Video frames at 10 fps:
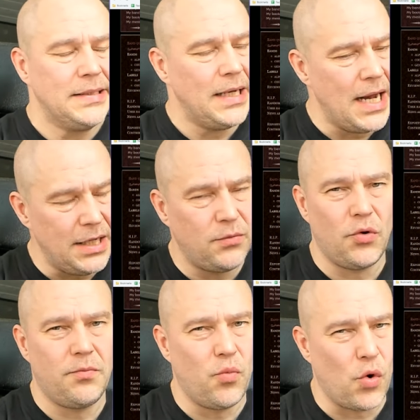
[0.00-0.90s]
and it
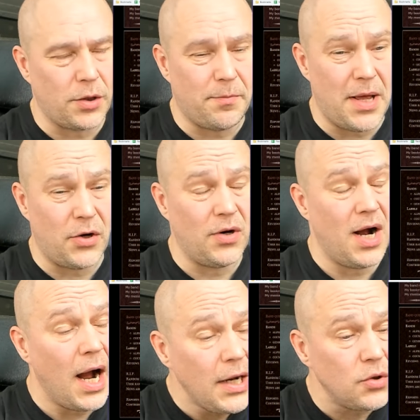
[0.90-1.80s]
would work better.
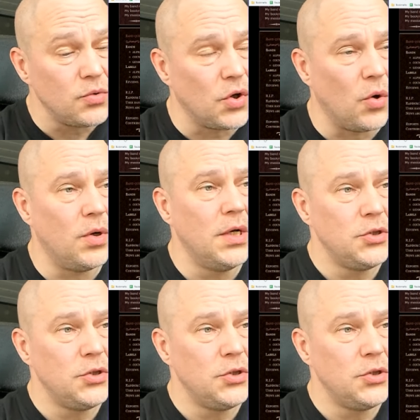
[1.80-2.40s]
I don't know.